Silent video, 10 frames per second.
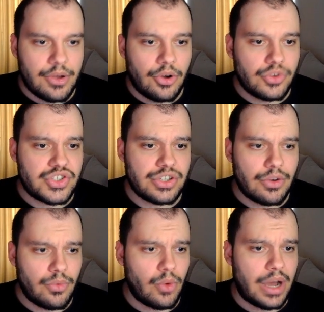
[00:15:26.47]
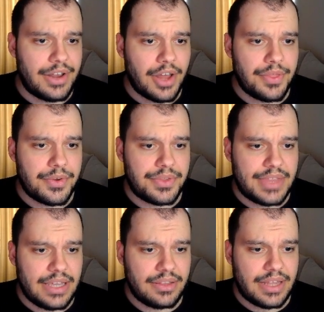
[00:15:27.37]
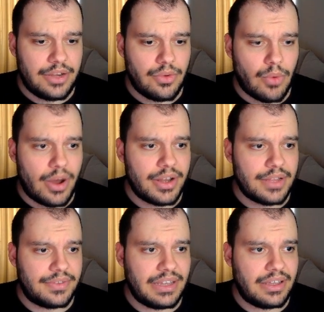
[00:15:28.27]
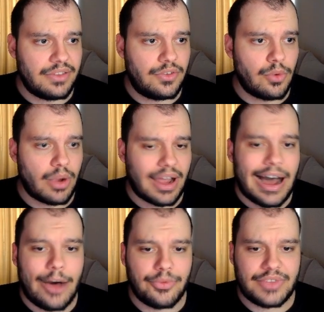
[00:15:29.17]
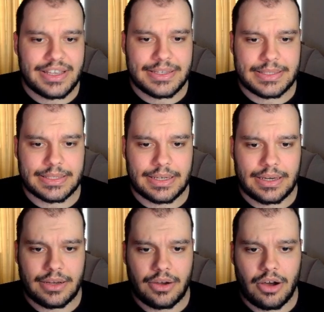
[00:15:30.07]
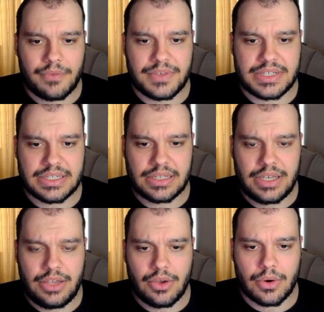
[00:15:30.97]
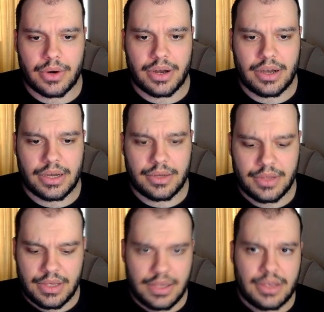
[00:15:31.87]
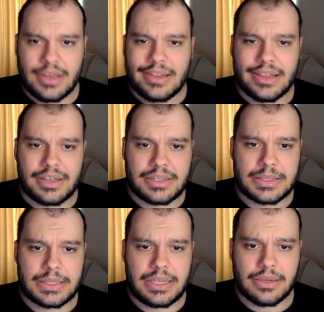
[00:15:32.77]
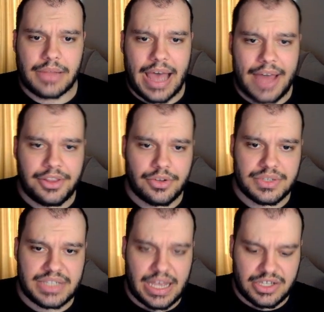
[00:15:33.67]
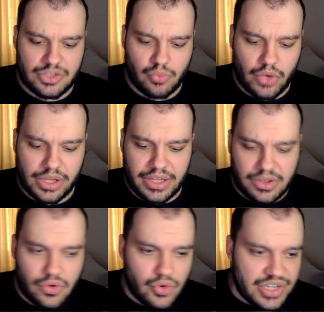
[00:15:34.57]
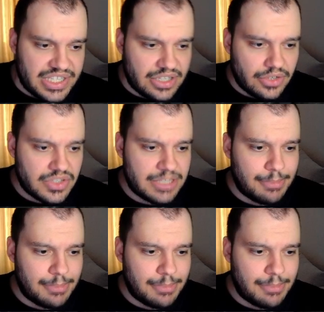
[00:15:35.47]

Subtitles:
Also, another thing that you want to take into account is obviously your like skill add-ons as well, and crystals.